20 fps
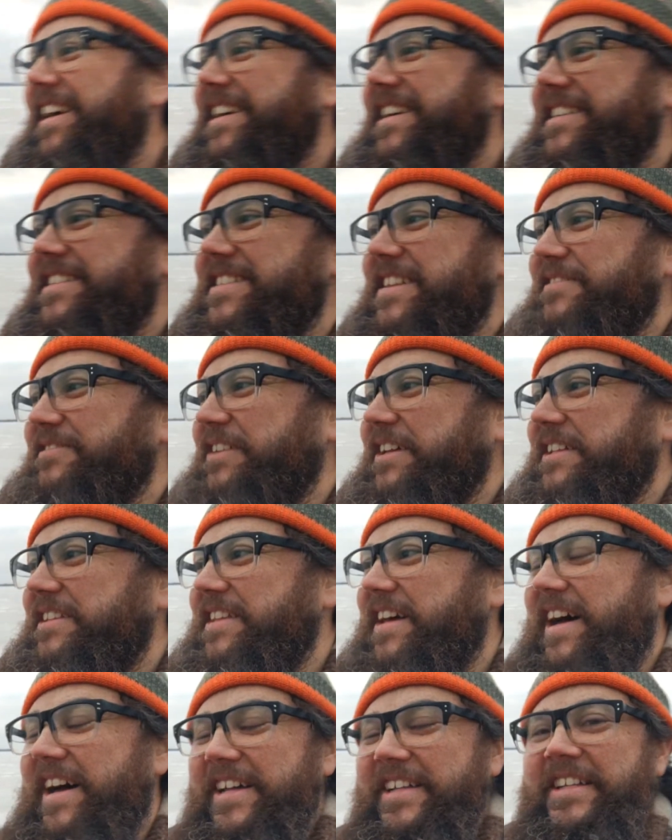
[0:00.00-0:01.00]
stuff like
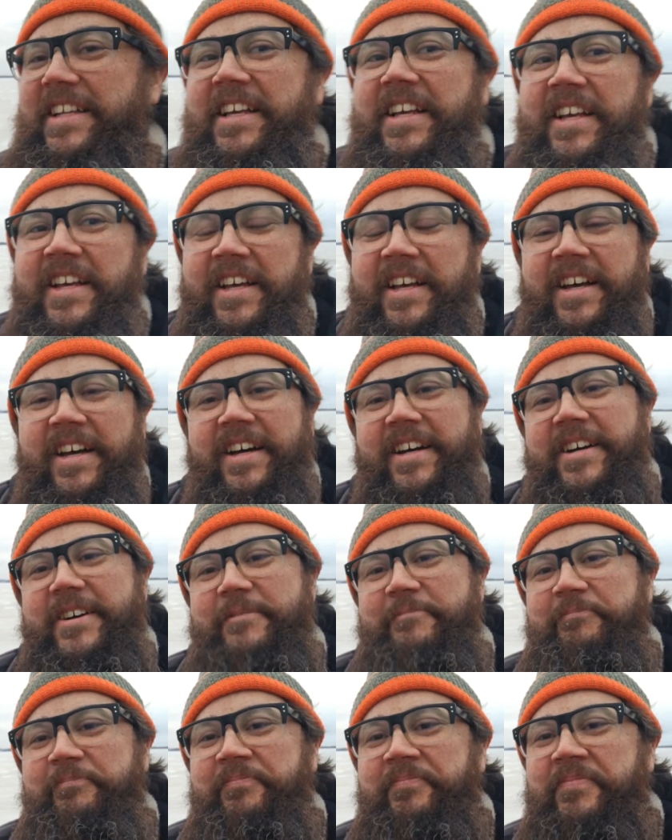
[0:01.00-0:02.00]
that,
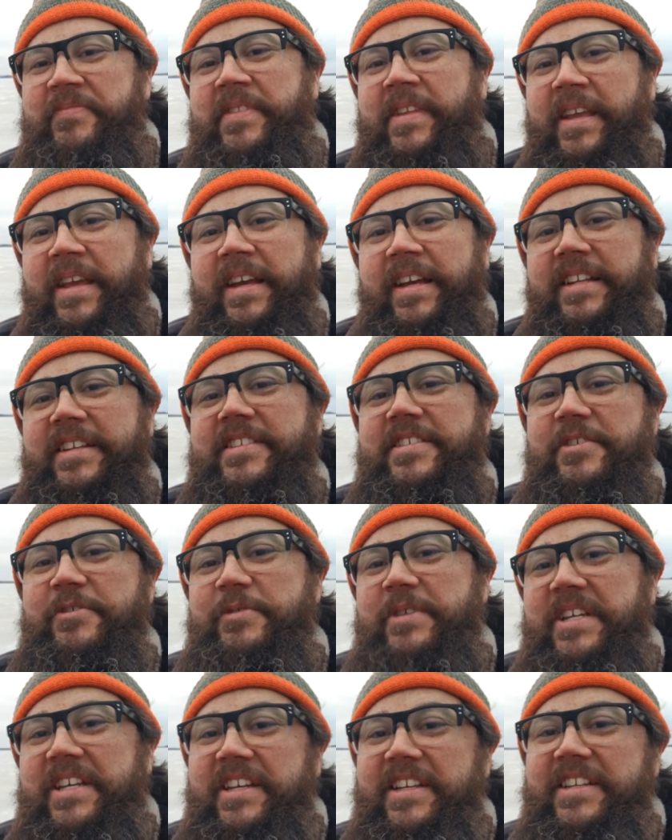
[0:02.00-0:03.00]
until
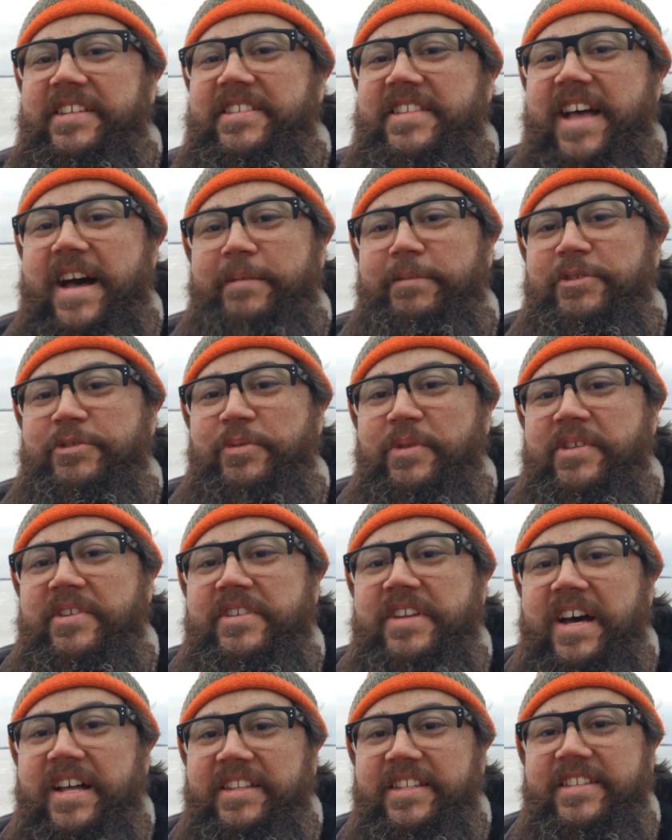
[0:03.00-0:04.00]
we can establish whether or not